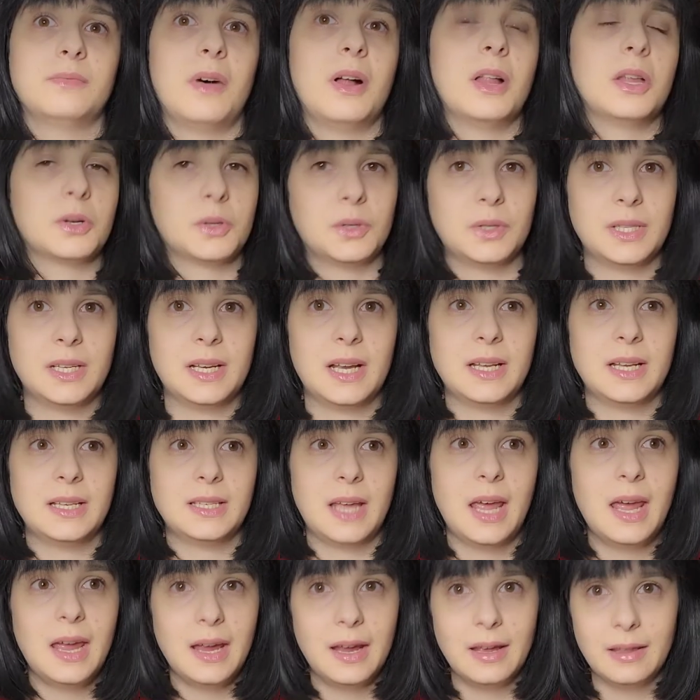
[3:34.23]
followers in a
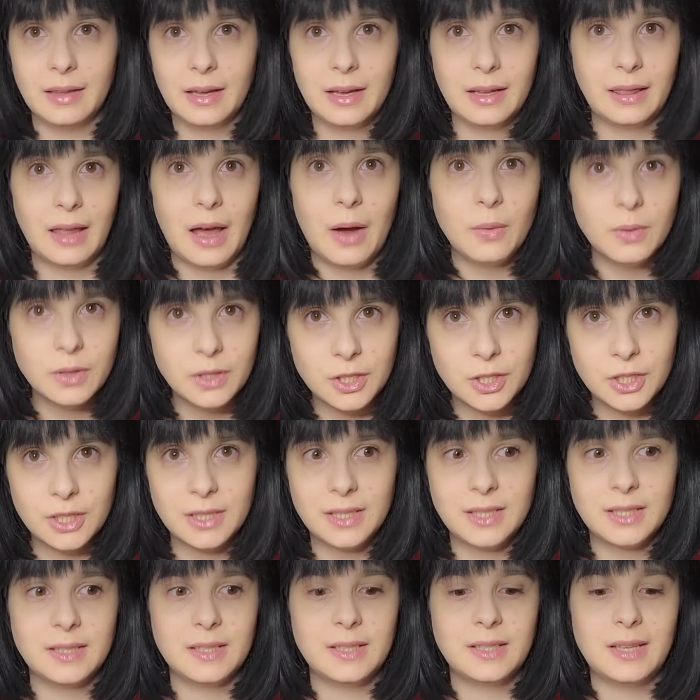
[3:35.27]
day. Like that was
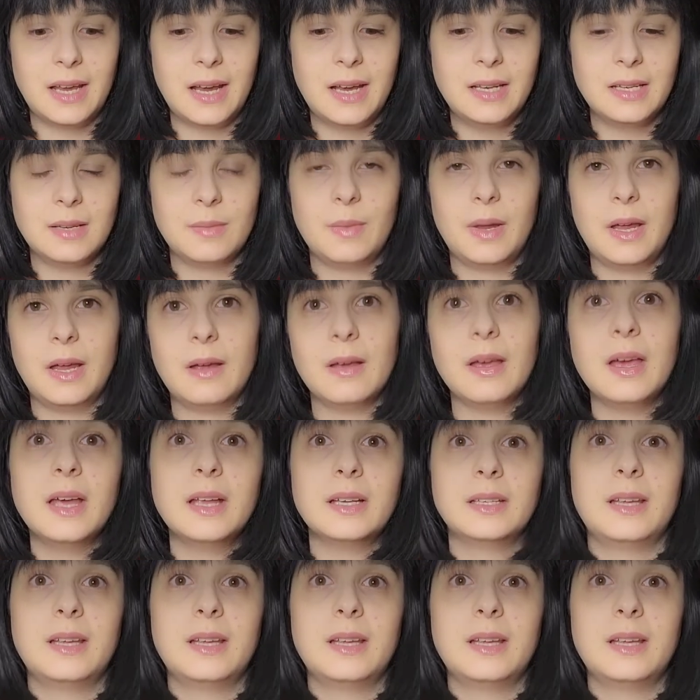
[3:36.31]
just insane to me.